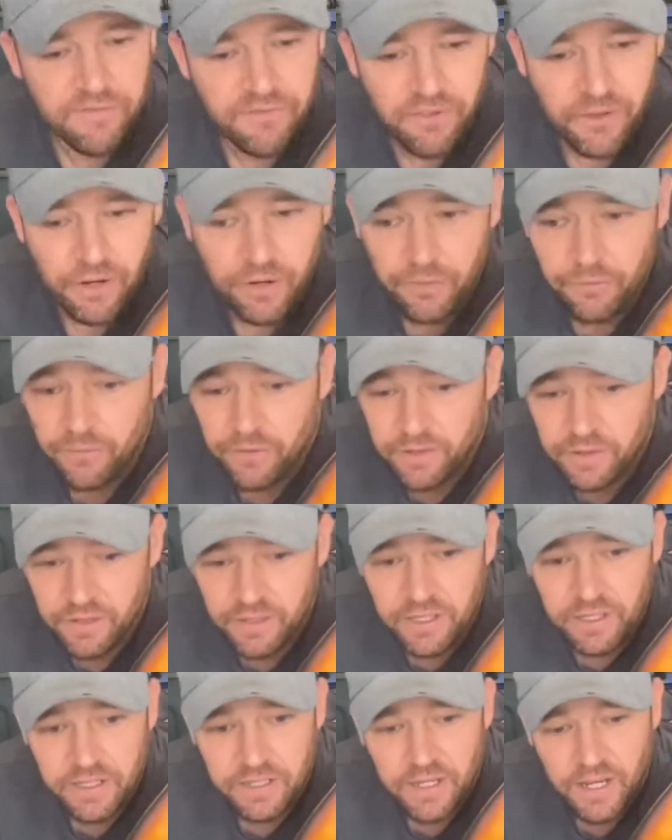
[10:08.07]
though,
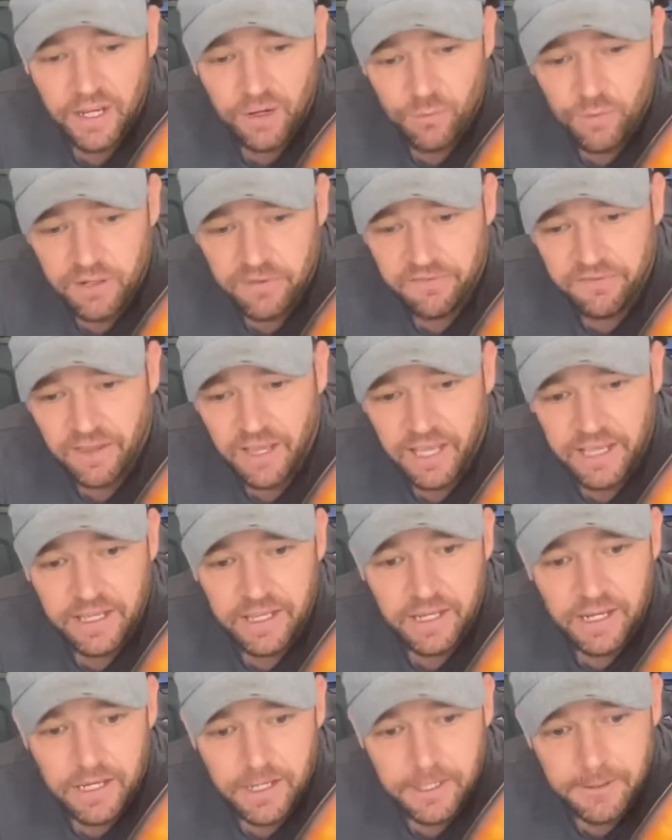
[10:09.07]
came with
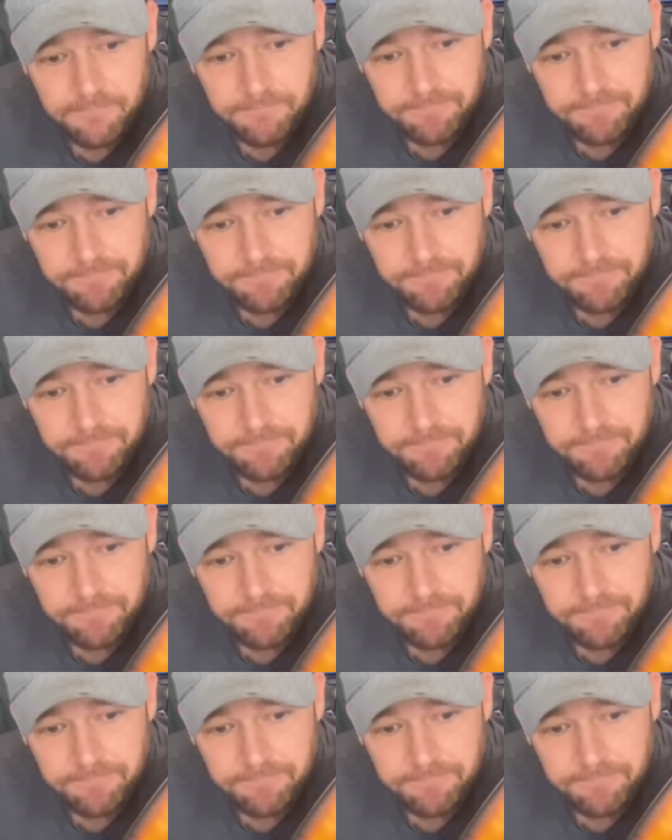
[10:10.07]
a